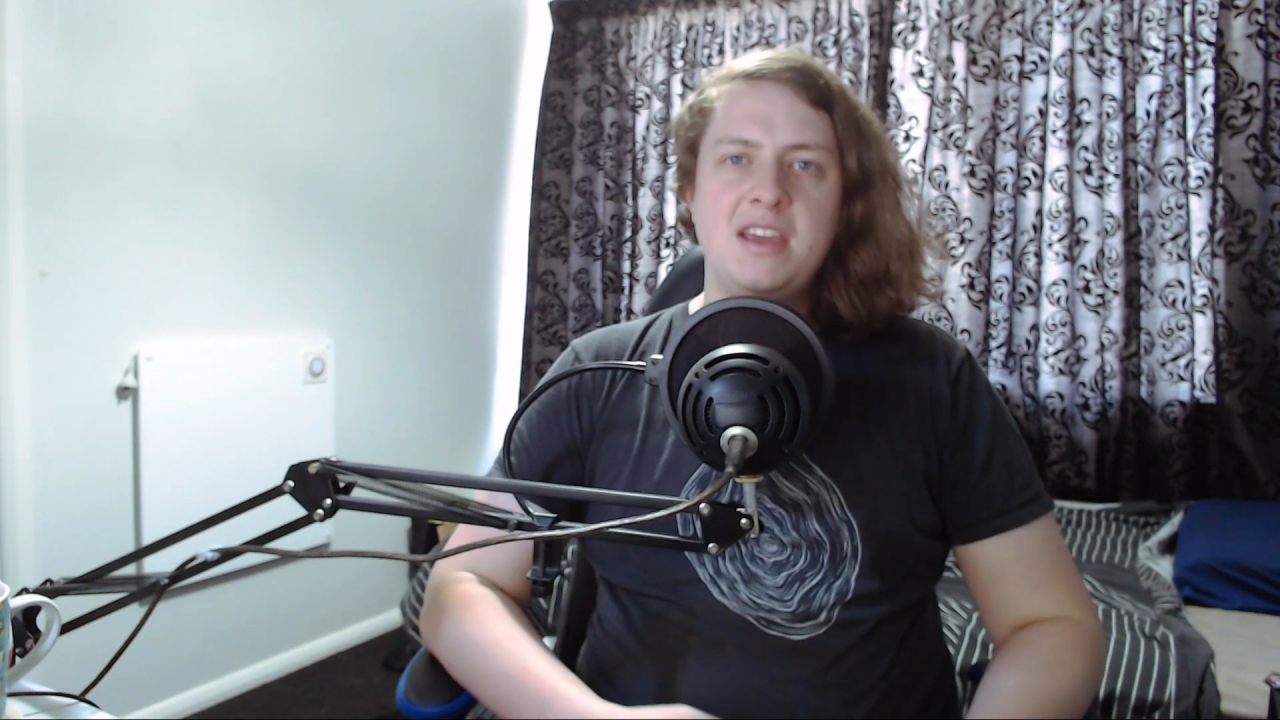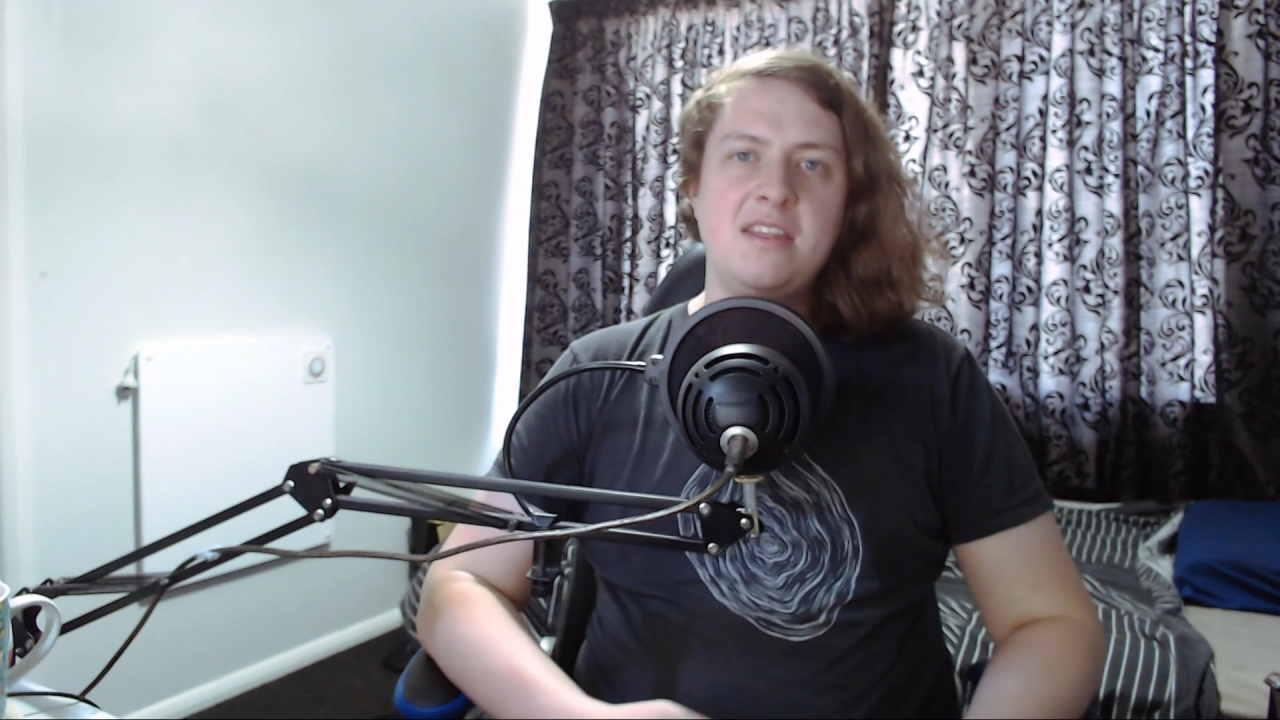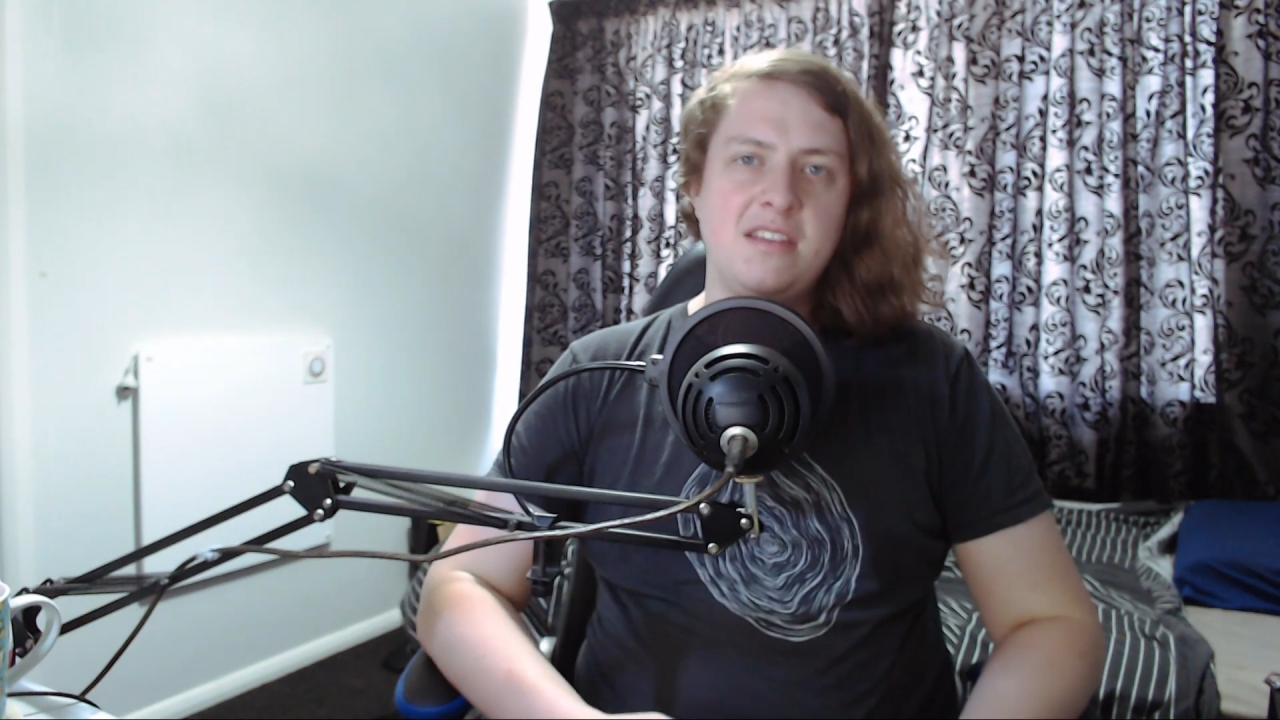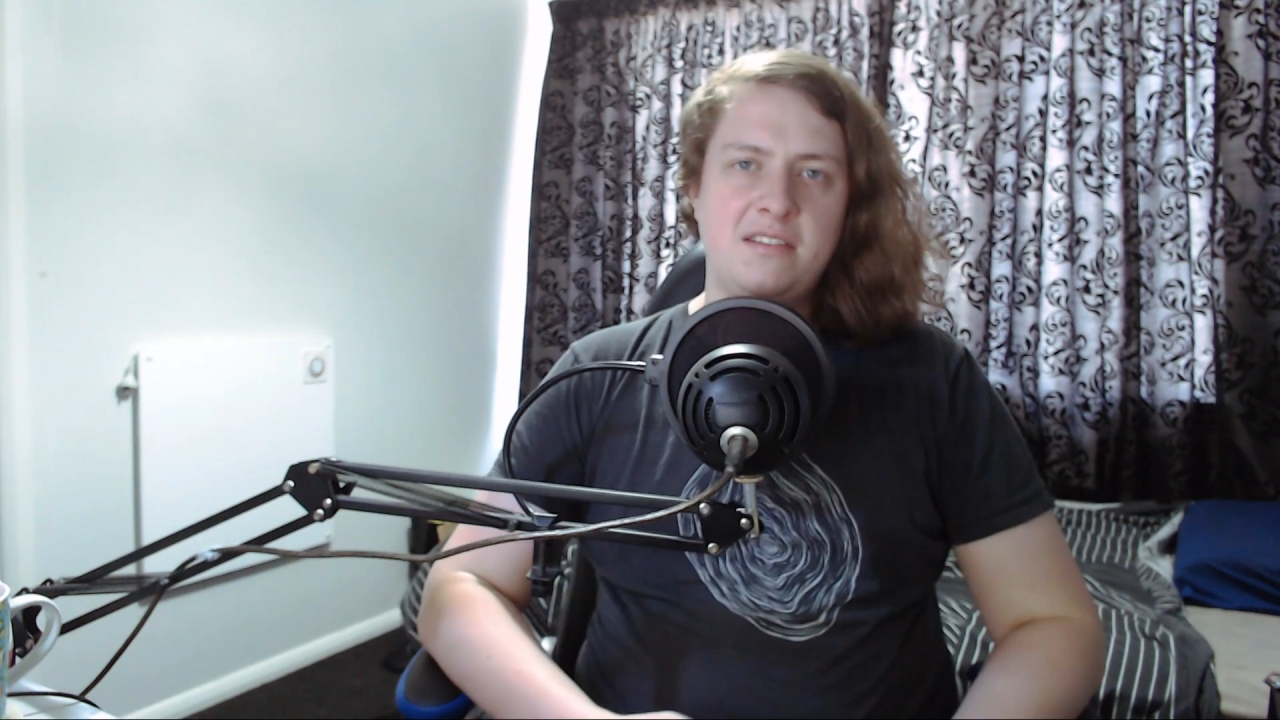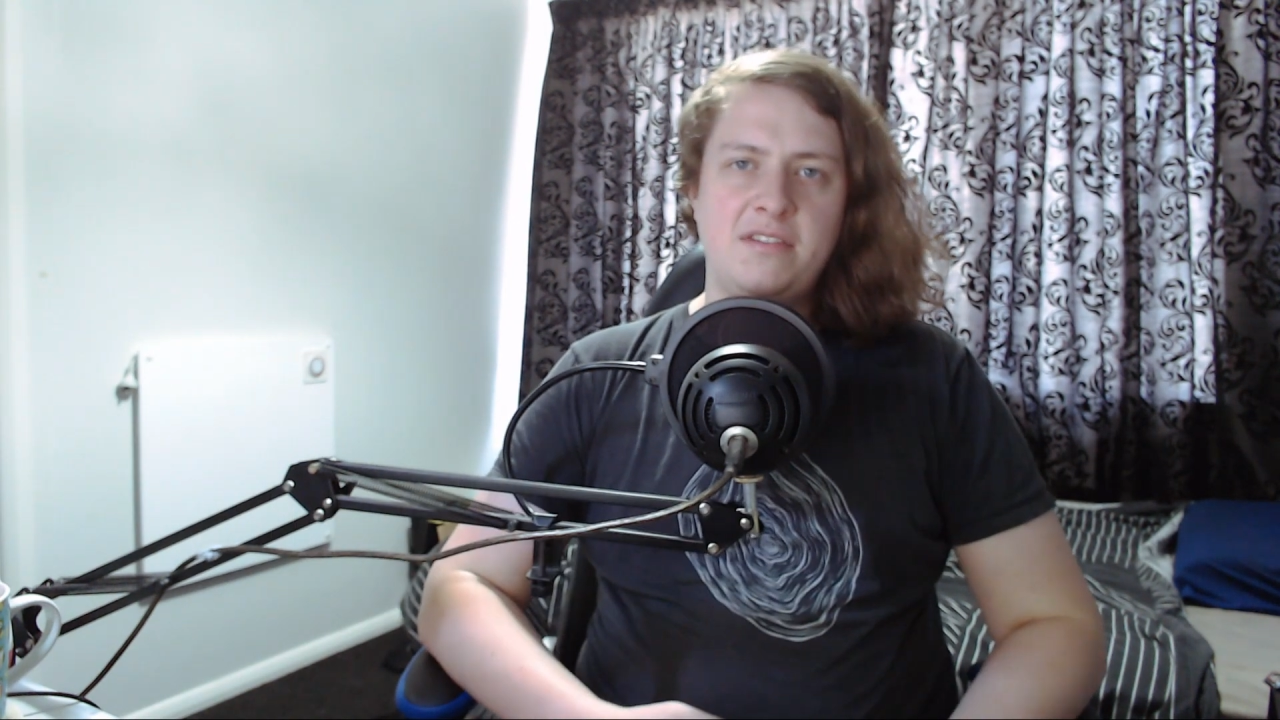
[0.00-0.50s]

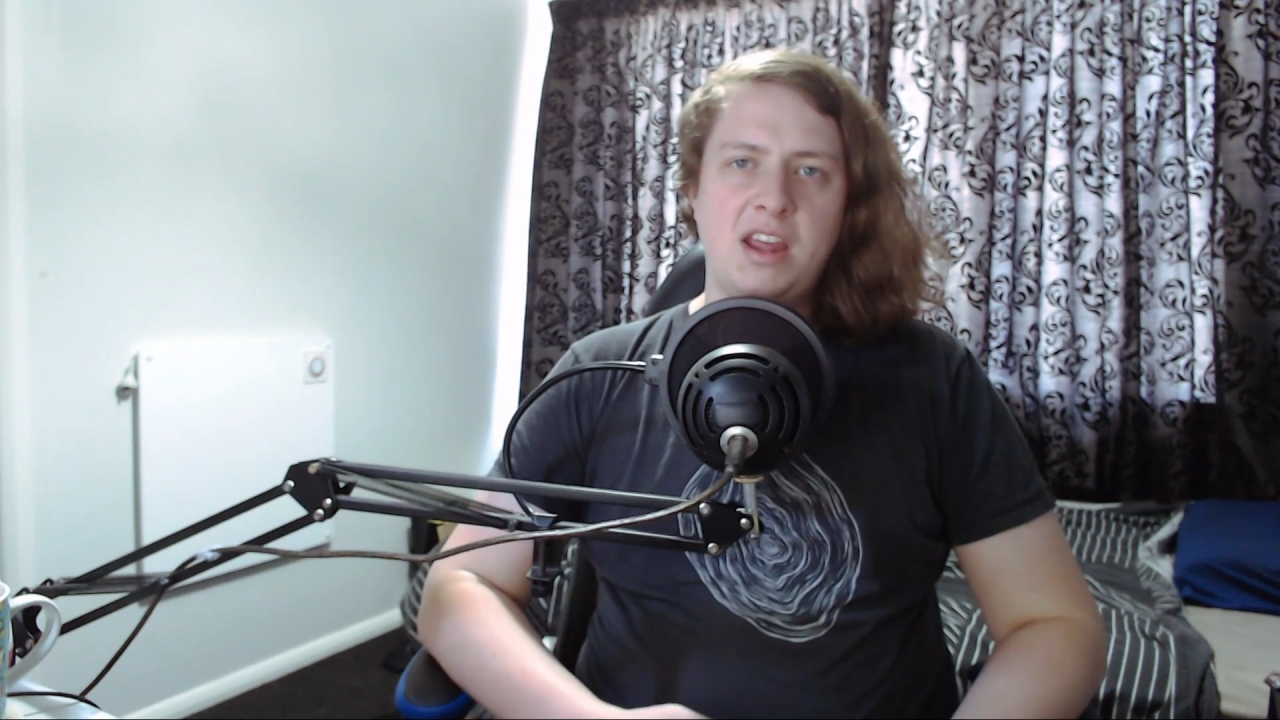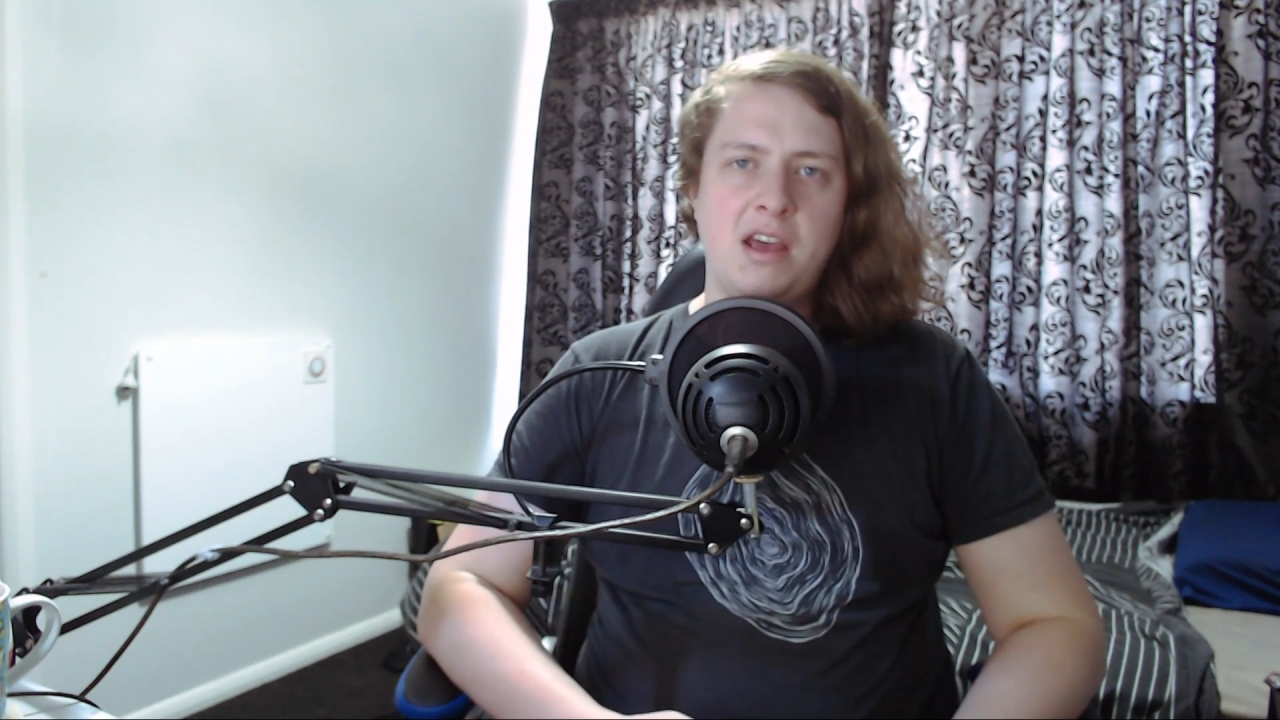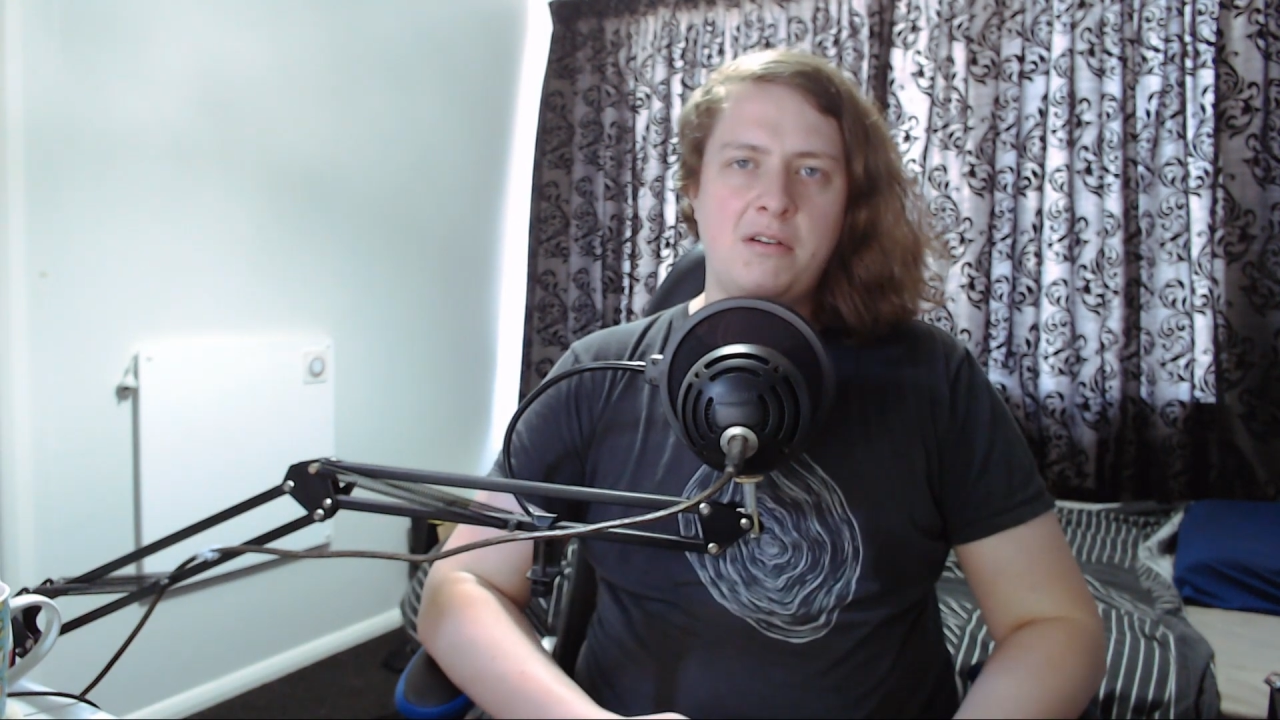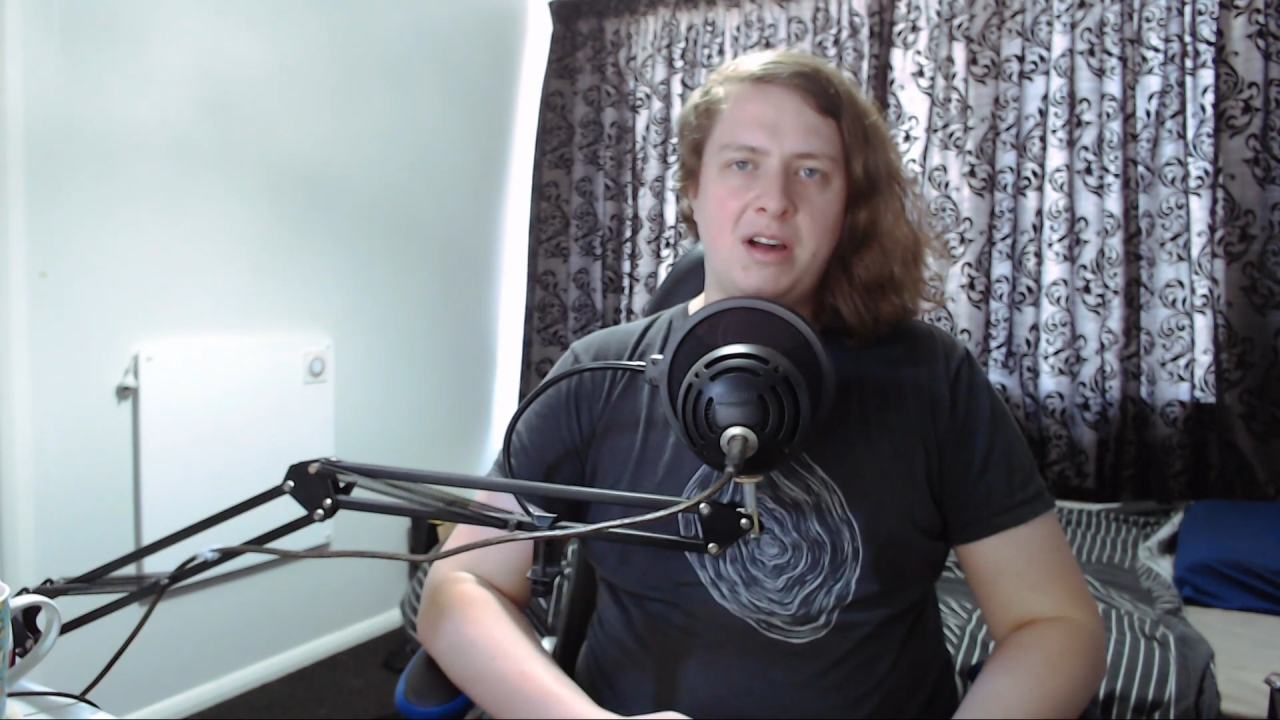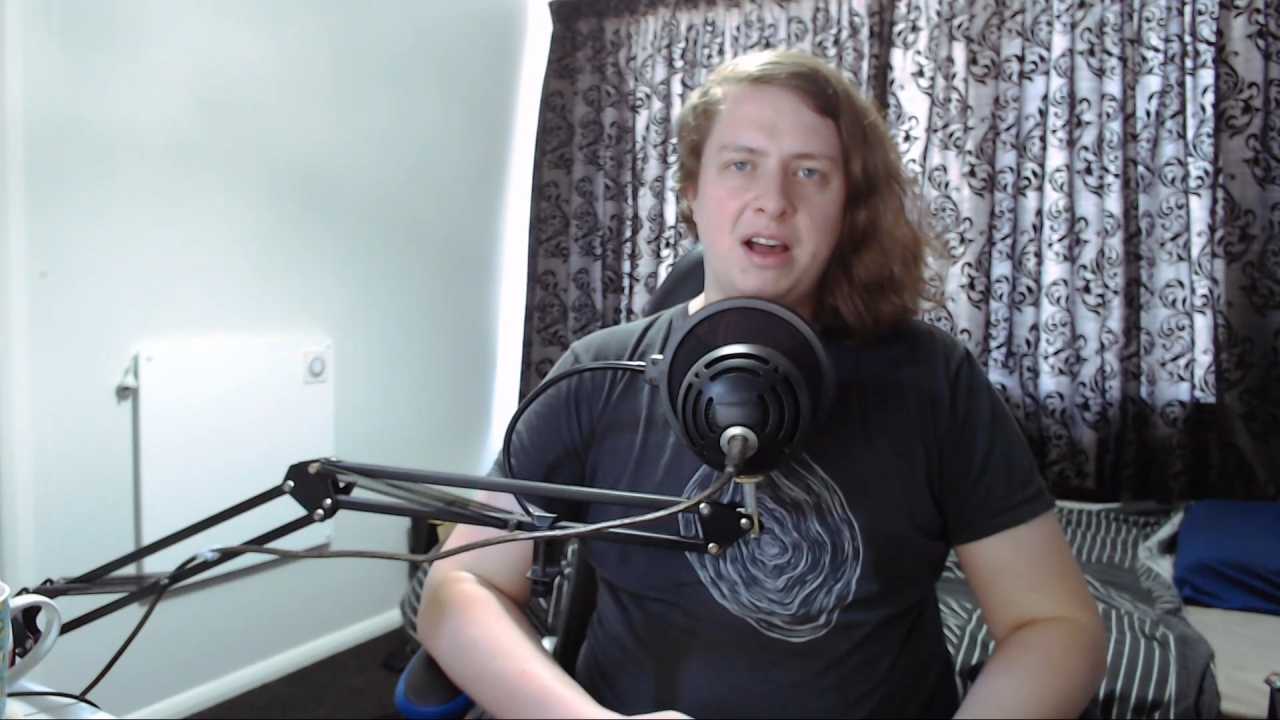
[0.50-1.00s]
In this
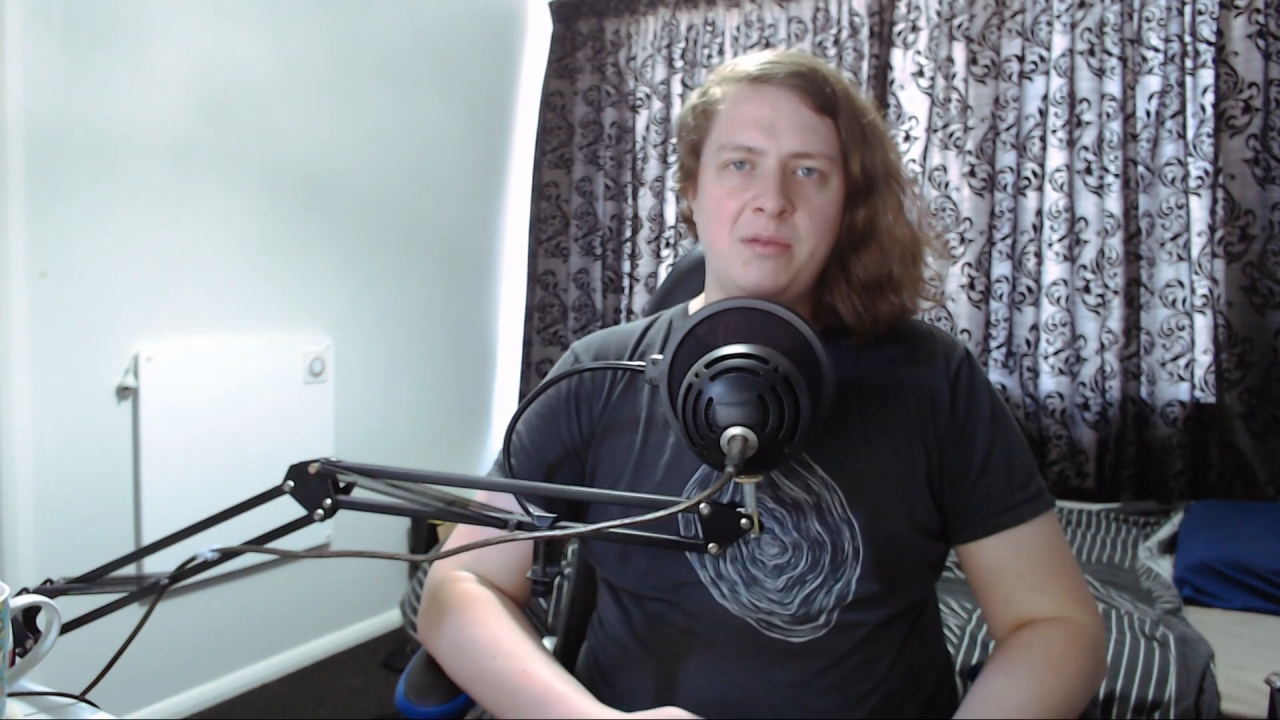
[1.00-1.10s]
video,